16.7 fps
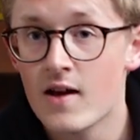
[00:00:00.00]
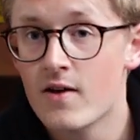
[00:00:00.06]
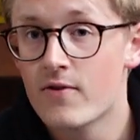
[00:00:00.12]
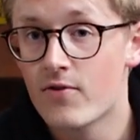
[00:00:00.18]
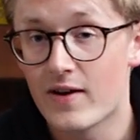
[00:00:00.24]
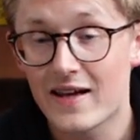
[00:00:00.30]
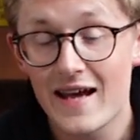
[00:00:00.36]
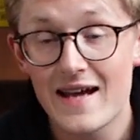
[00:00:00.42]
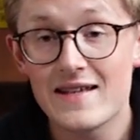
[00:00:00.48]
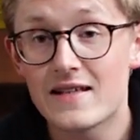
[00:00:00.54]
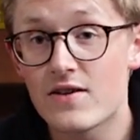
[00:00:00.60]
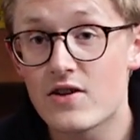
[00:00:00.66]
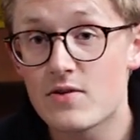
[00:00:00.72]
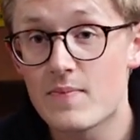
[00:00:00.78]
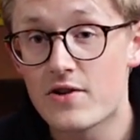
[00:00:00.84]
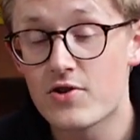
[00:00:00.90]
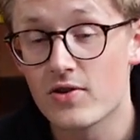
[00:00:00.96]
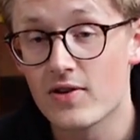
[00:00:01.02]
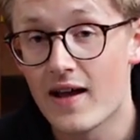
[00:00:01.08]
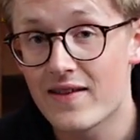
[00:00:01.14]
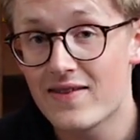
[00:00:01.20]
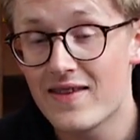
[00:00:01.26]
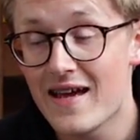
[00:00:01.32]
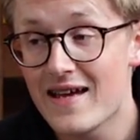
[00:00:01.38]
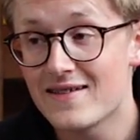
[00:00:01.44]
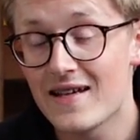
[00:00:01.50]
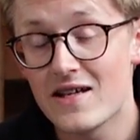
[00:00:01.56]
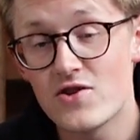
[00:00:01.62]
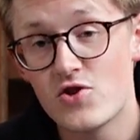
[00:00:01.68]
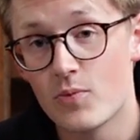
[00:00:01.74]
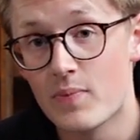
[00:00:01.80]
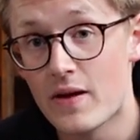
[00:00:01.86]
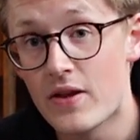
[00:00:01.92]
For a K-Series Metro like this, it
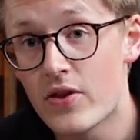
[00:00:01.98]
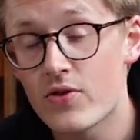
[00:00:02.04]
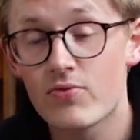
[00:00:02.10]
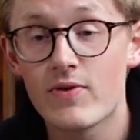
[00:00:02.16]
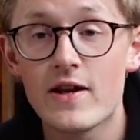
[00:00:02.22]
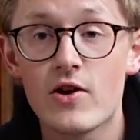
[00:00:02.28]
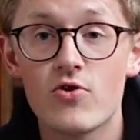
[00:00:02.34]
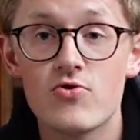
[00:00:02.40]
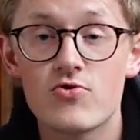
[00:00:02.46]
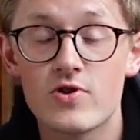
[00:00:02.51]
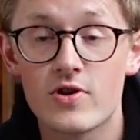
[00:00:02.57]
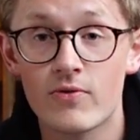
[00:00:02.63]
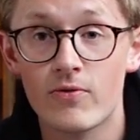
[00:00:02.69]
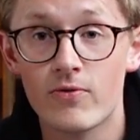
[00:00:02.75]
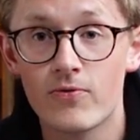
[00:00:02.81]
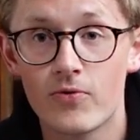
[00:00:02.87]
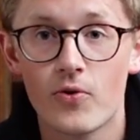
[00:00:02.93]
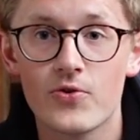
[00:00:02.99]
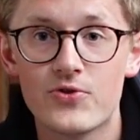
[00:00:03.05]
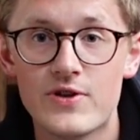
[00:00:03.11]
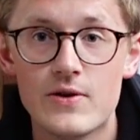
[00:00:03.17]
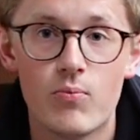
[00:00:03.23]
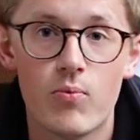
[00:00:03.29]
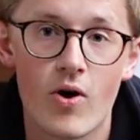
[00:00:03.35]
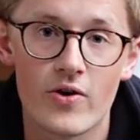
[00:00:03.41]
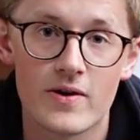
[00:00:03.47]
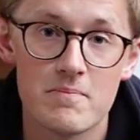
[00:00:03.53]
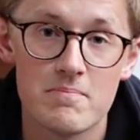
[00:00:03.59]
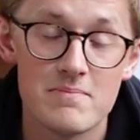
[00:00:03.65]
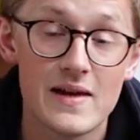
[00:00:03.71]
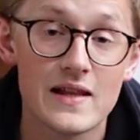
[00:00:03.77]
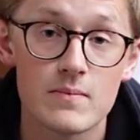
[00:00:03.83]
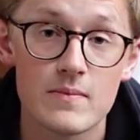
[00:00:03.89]
should be 341
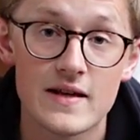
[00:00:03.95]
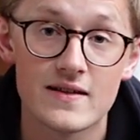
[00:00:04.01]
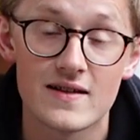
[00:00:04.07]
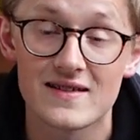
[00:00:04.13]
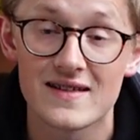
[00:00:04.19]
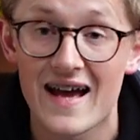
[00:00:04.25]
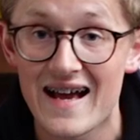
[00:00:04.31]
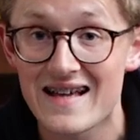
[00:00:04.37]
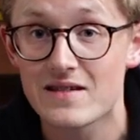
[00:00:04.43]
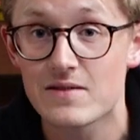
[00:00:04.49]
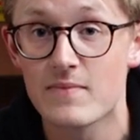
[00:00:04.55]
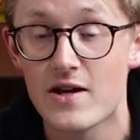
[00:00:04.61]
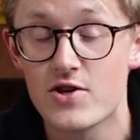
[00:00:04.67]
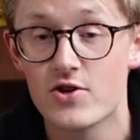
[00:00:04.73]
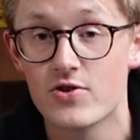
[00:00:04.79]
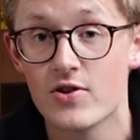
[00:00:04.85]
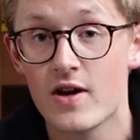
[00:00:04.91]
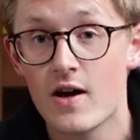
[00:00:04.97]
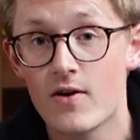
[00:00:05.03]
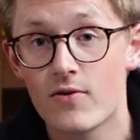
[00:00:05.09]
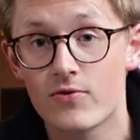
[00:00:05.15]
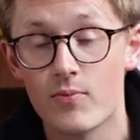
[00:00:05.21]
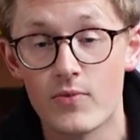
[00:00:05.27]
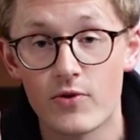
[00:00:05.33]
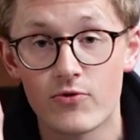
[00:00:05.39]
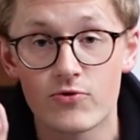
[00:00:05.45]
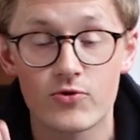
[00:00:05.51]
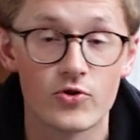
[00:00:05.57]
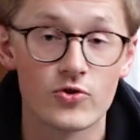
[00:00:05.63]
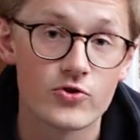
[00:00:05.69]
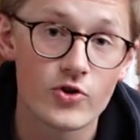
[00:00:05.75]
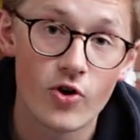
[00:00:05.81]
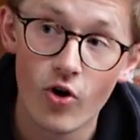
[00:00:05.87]
millimeters as measured from the
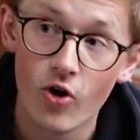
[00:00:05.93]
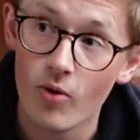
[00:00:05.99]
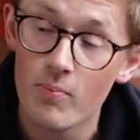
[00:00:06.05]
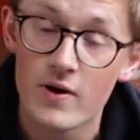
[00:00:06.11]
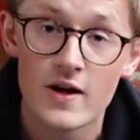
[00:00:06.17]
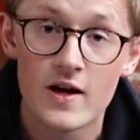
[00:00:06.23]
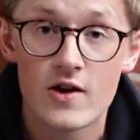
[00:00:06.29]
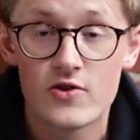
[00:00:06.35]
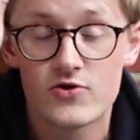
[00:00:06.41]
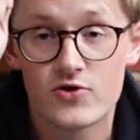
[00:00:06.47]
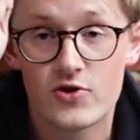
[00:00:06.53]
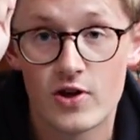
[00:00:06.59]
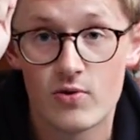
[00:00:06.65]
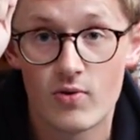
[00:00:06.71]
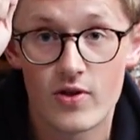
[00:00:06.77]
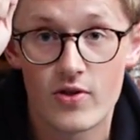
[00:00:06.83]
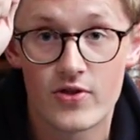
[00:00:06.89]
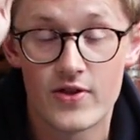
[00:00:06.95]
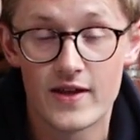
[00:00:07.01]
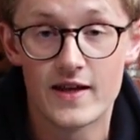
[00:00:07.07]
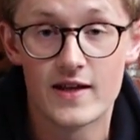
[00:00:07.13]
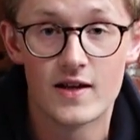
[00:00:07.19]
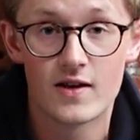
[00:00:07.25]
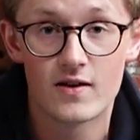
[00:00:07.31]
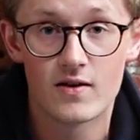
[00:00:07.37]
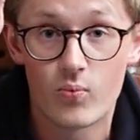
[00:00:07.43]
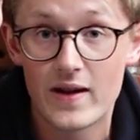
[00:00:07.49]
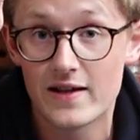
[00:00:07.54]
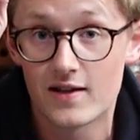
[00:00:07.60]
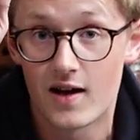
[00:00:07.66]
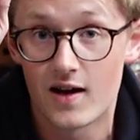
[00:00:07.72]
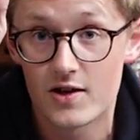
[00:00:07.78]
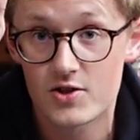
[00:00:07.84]
front hub to the
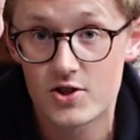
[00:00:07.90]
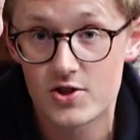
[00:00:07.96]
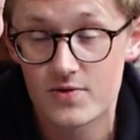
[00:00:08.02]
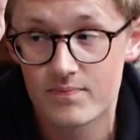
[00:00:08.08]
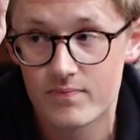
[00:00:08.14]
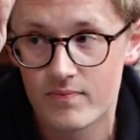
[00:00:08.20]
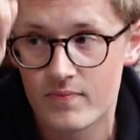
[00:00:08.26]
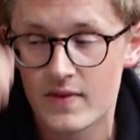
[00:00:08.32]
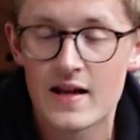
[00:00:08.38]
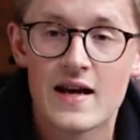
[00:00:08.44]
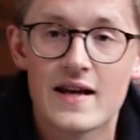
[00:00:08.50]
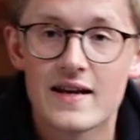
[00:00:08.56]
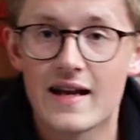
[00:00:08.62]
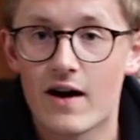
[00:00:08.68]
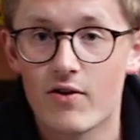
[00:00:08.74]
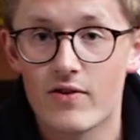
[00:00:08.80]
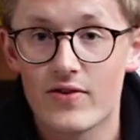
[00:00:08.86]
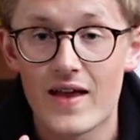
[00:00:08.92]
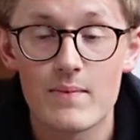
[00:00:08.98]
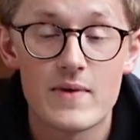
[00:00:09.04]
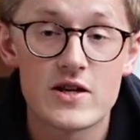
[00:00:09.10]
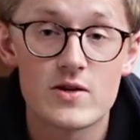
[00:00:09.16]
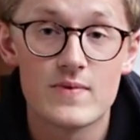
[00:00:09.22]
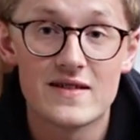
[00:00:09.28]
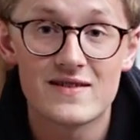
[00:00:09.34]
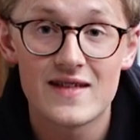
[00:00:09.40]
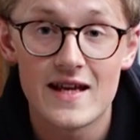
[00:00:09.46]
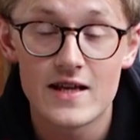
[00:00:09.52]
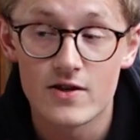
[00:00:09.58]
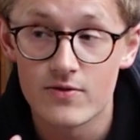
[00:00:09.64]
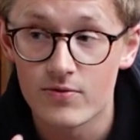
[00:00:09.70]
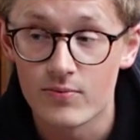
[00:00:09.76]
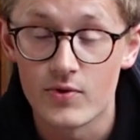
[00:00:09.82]
wheel arch. Now, that measurement is
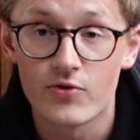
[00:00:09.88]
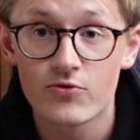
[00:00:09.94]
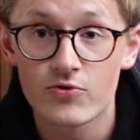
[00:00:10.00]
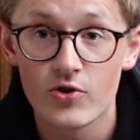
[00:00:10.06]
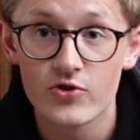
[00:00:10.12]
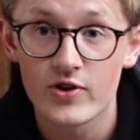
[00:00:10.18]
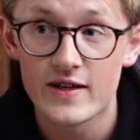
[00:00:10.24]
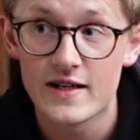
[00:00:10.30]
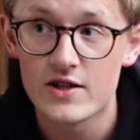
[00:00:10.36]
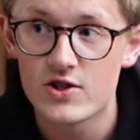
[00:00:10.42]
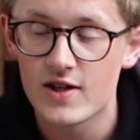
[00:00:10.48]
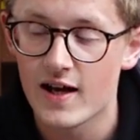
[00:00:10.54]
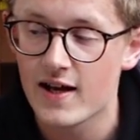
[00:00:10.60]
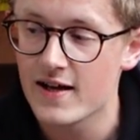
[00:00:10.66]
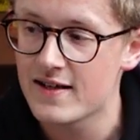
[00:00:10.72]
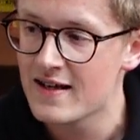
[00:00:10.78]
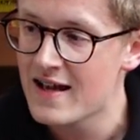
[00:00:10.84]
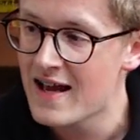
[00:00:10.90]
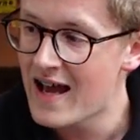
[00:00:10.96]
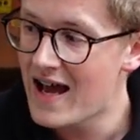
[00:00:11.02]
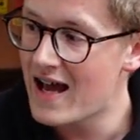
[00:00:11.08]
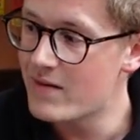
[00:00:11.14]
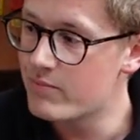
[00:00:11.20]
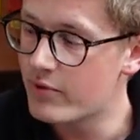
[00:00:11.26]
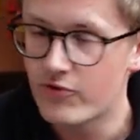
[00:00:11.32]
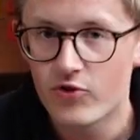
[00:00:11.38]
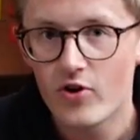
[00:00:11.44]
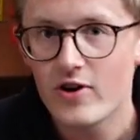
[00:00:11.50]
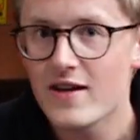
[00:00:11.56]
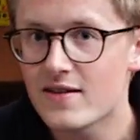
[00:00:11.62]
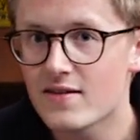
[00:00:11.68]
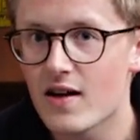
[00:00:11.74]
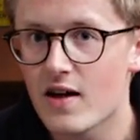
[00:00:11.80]
taken from the front on each side, and before
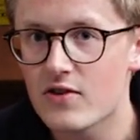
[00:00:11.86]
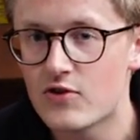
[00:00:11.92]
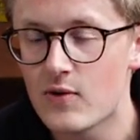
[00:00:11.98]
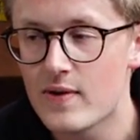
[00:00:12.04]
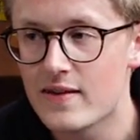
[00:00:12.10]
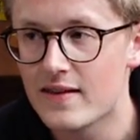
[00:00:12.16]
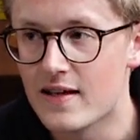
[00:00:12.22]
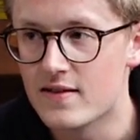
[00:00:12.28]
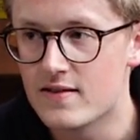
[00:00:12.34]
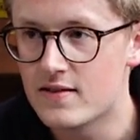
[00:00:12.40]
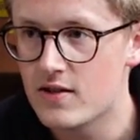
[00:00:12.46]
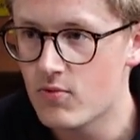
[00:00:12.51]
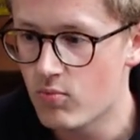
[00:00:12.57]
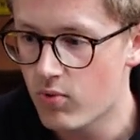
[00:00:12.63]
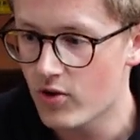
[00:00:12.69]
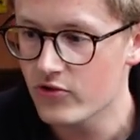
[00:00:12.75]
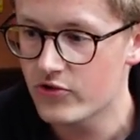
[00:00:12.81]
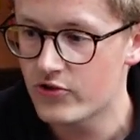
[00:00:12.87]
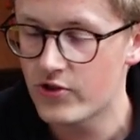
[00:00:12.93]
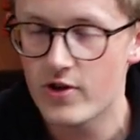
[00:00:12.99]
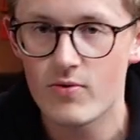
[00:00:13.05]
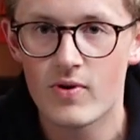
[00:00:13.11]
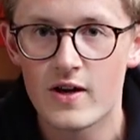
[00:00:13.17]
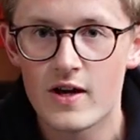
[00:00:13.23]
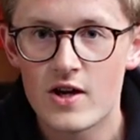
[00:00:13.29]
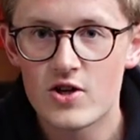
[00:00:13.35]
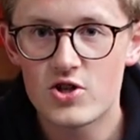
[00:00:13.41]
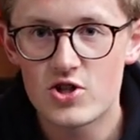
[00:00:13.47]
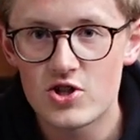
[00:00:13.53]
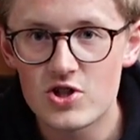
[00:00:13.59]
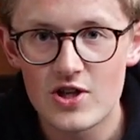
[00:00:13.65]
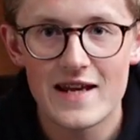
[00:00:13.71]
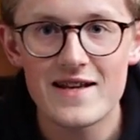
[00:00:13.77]
you start doing this, you want to
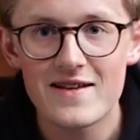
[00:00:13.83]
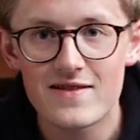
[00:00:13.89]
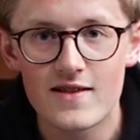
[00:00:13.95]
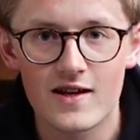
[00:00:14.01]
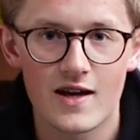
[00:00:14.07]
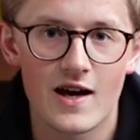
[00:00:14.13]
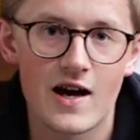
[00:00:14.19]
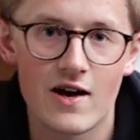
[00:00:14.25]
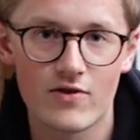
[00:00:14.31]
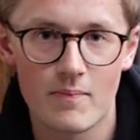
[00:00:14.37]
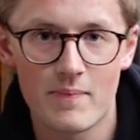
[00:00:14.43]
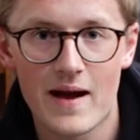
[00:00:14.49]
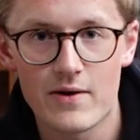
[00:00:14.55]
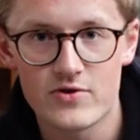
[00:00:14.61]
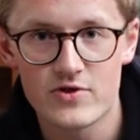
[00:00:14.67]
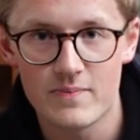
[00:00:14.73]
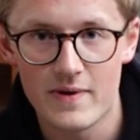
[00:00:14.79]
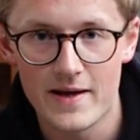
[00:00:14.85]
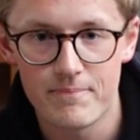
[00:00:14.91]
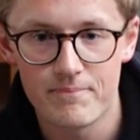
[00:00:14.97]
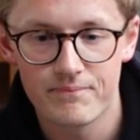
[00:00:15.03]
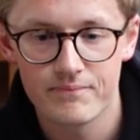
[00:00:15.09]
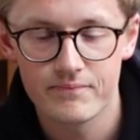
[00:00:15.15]
shake the car about a bit.